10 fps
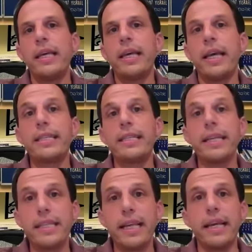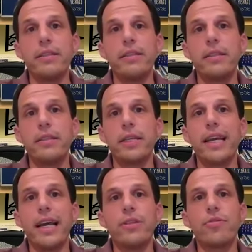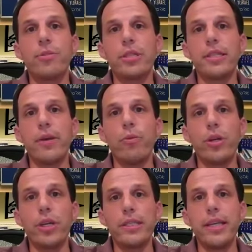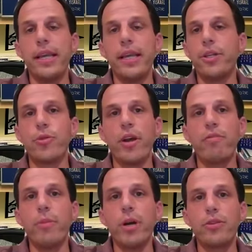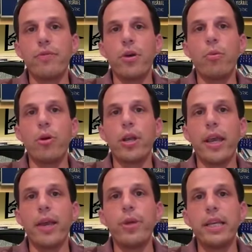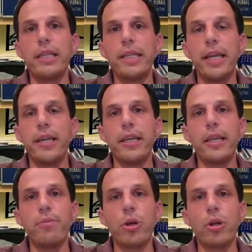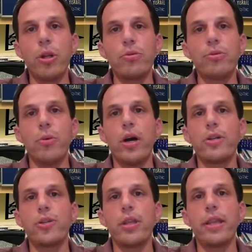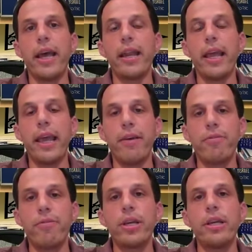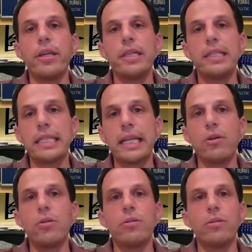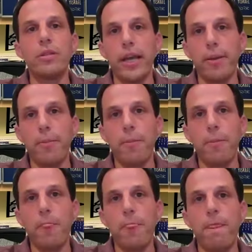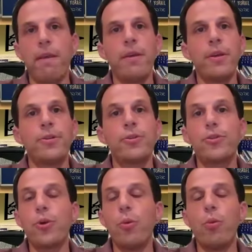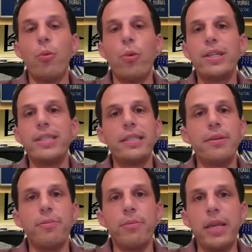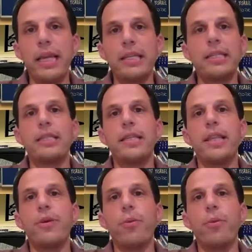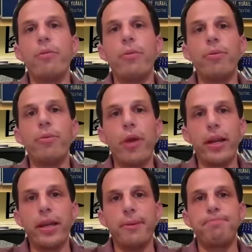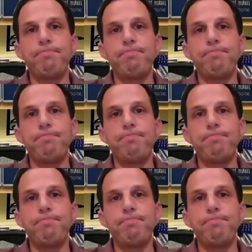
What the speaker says: As I said, the guidance from the state will continue to drive much of our work, and we continue to keep close watch on that every single day. So what does it mean to say that we will be ready?